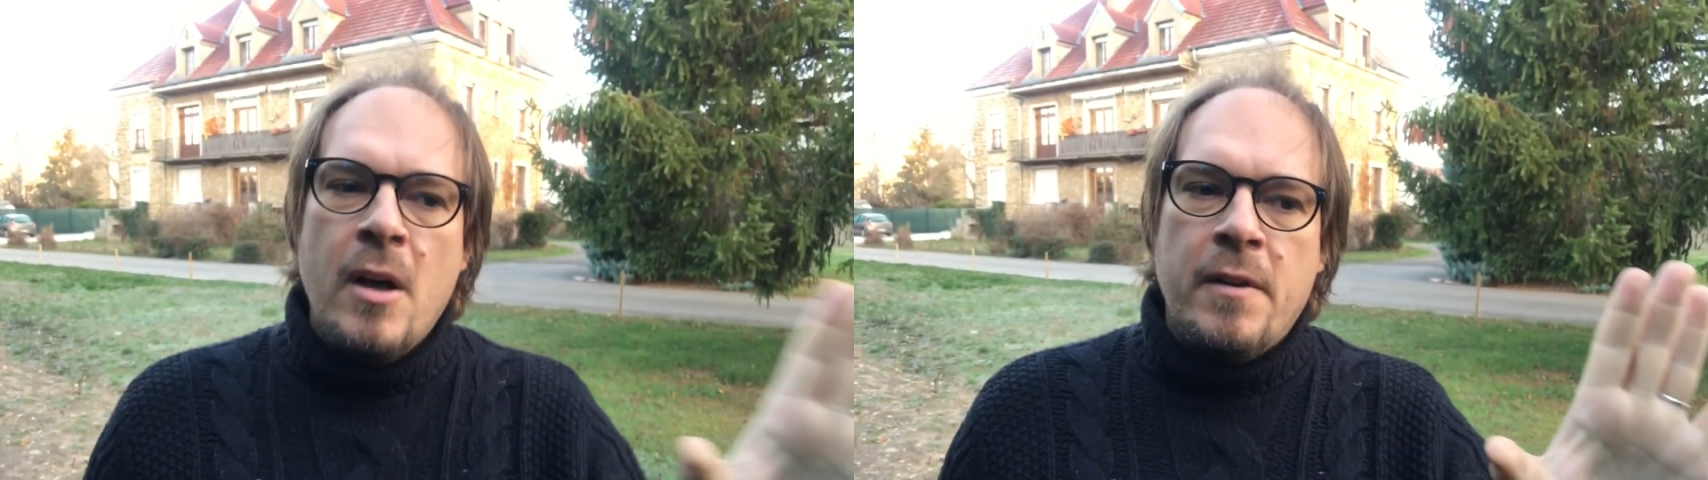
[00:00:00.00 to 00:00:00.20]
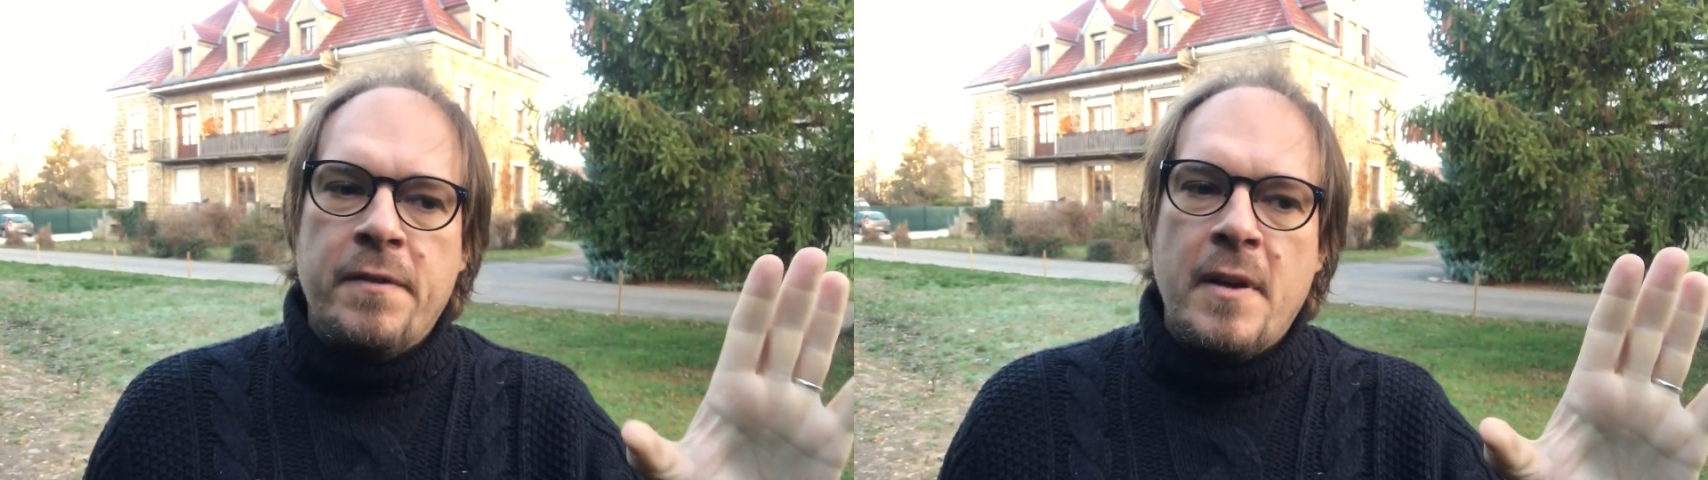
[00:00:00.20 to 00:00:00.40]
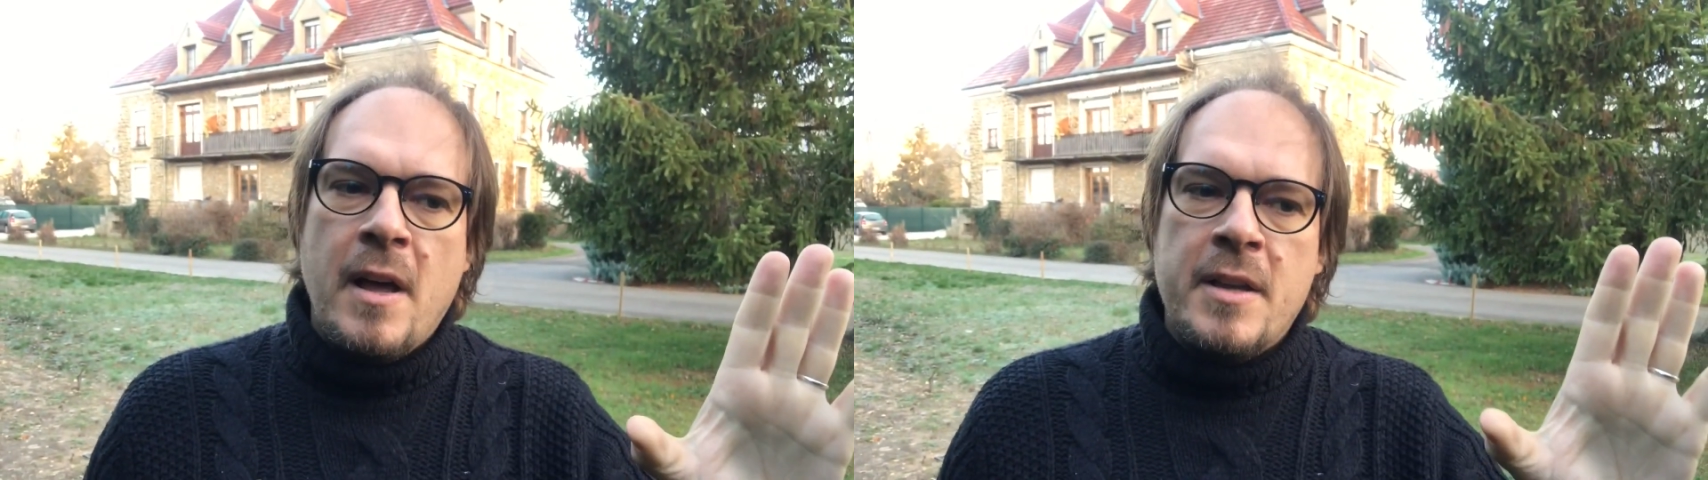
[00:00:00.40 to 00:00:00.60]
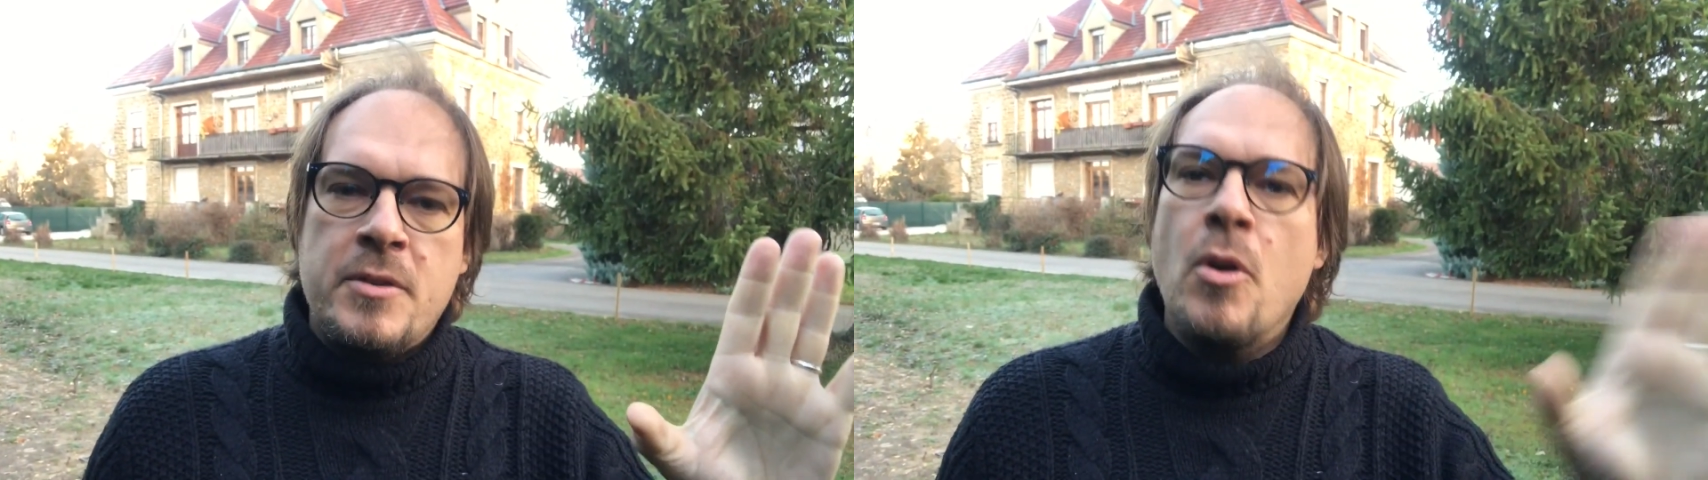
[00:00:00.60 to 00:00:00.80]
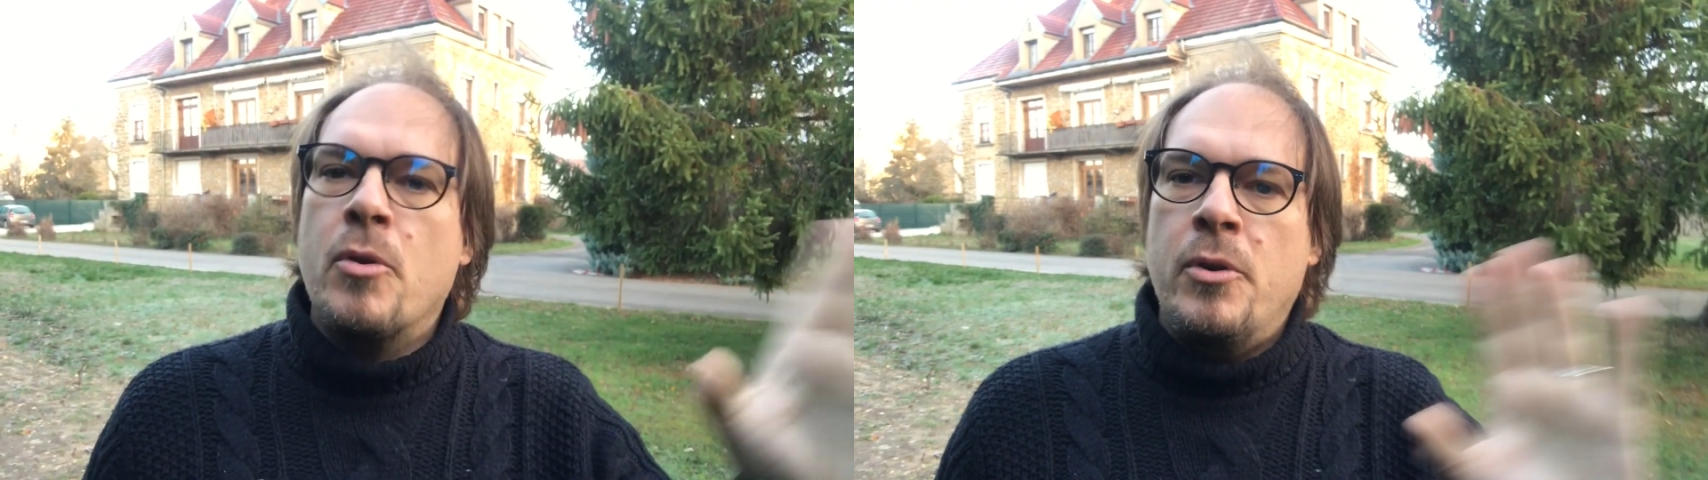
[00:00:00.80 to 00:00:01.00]
of uh,
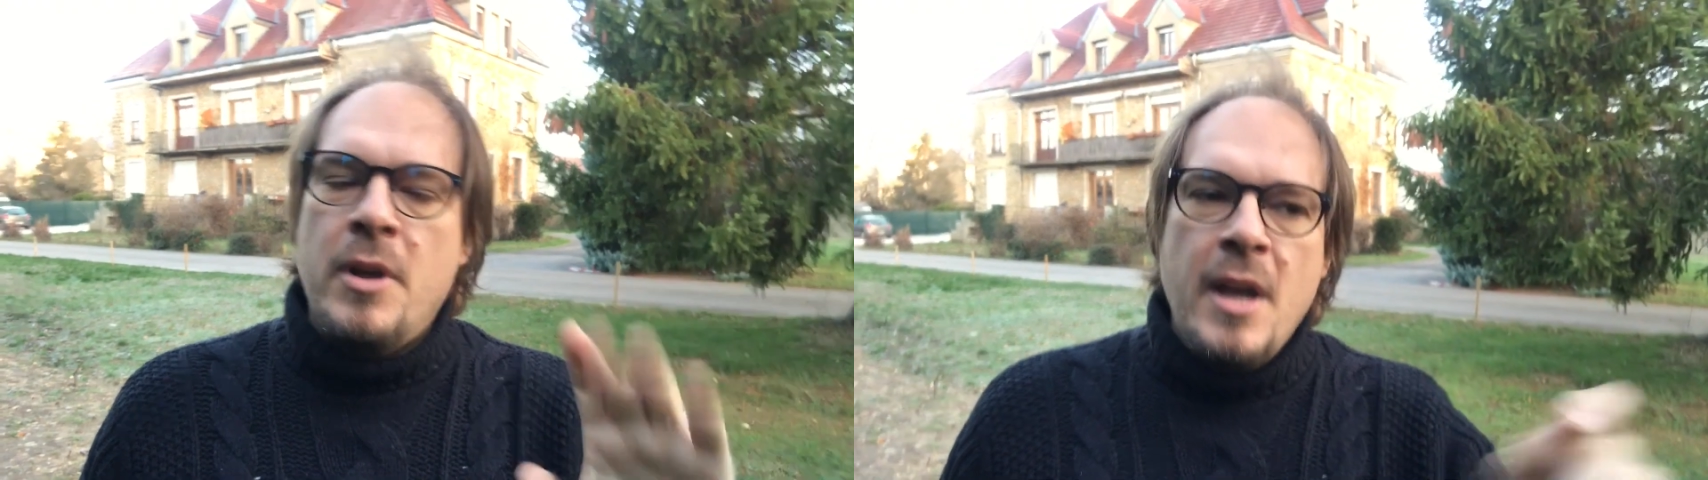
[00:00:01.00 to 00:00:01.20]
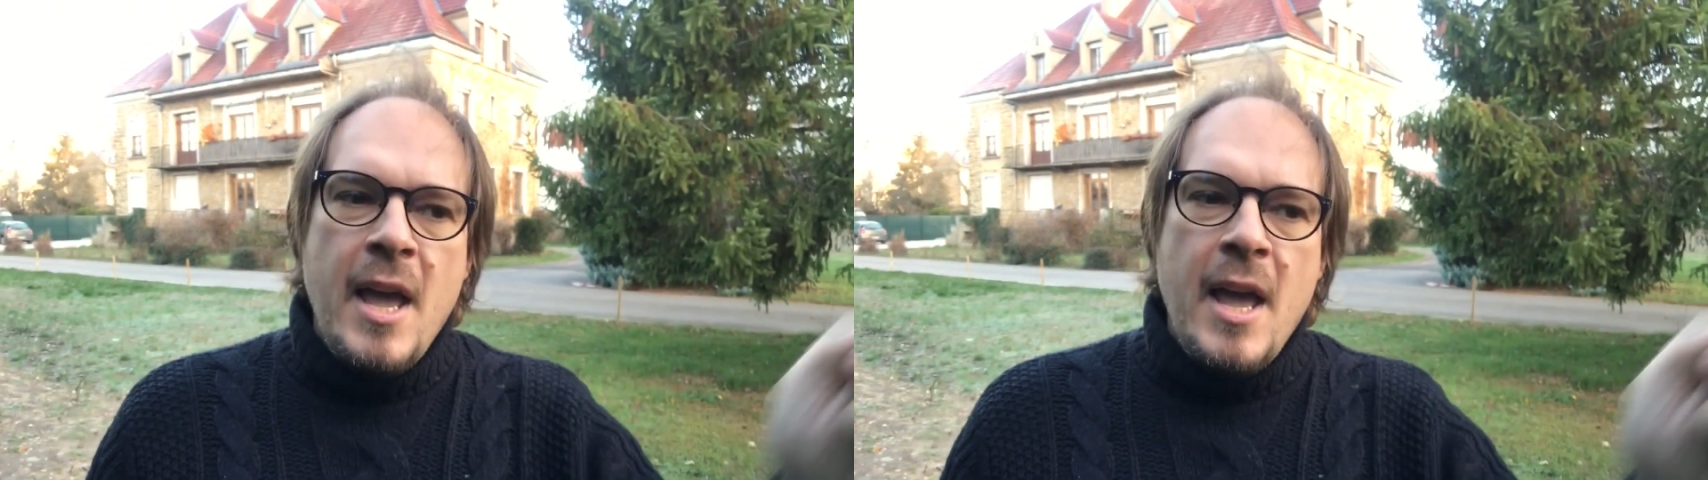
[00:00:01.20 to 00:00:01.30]
soccer.